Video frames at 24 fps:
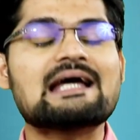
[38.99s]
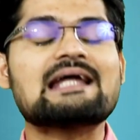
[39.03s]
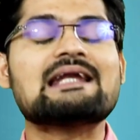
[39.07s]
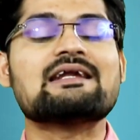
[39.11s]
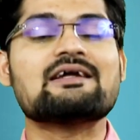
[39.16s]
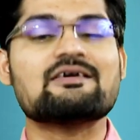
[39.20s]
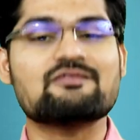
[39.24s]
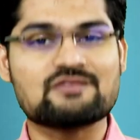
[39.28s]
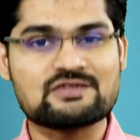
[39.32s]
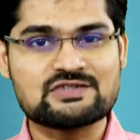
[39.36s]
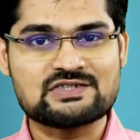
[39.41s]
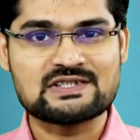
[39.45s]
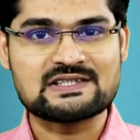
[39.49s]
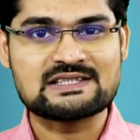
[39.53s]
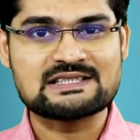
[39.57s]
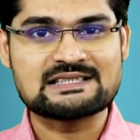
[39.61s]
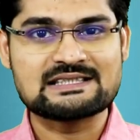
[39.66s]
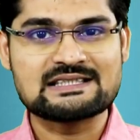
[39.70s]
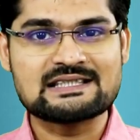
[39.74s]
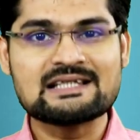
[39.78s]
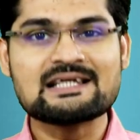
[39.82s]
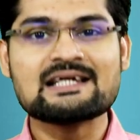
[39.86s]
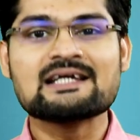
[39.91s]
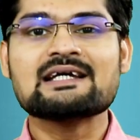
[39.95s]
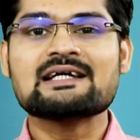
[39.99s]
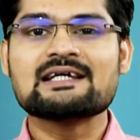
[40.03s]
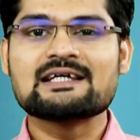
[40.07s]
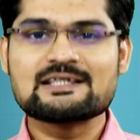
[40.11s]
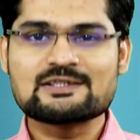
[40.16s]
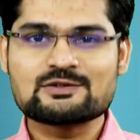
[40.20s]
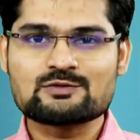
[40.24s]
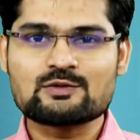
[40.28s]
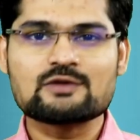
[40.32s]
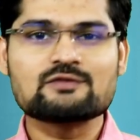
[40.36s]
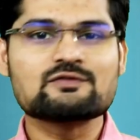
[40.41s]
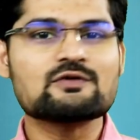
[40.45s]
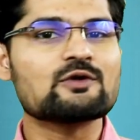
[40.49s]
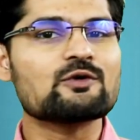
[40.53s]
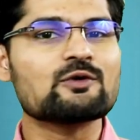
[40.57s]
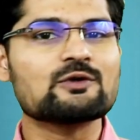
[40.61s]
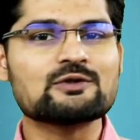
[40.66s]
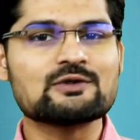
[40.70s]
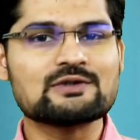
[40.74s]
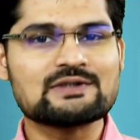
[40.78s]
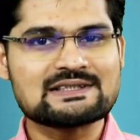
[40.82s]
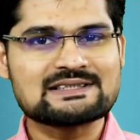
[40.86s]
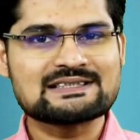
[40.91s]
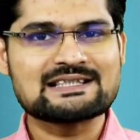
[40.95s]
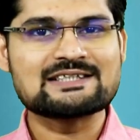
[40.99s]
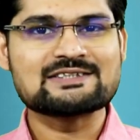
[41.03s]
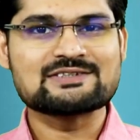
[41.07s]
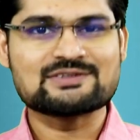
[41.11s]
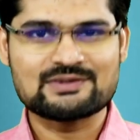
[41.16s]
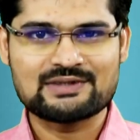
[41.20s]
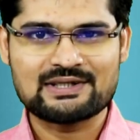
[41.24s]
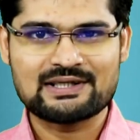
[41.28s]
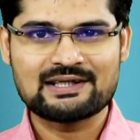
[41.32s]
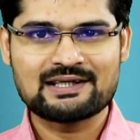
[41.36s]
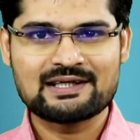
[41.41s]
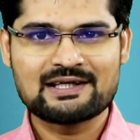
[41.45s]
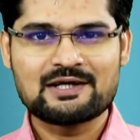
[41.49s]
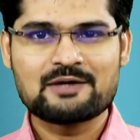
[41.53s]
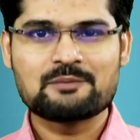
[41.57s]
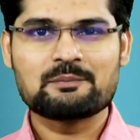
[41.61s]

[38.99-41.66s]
and efficiency is what we are going to discuss today.